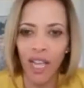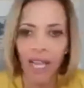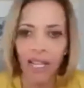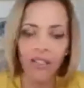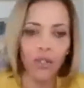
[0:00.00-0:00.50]

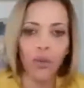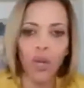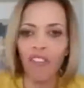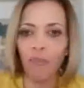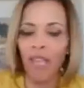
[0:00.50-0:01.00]
as you
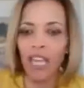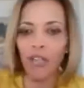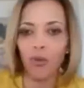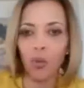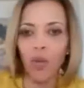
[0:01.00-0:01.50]
have made
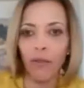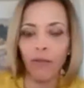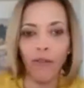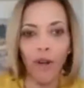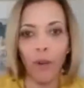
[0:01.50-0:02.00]
your way
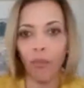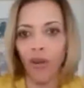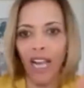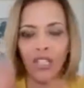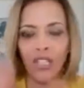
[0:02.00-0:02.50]
from
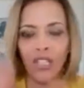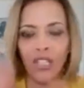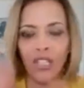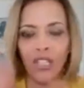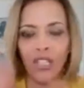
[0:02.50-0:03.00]

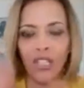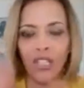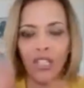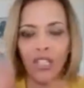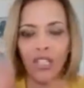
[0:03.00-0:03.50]
graduating
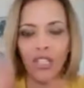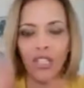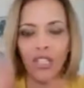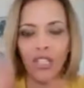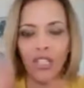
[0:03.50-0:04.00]

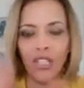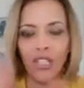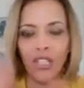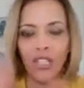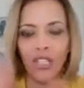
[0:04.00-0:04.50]
and
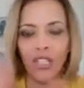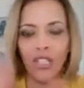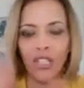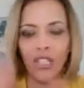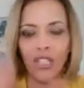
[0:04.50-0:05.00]
becoming an actor?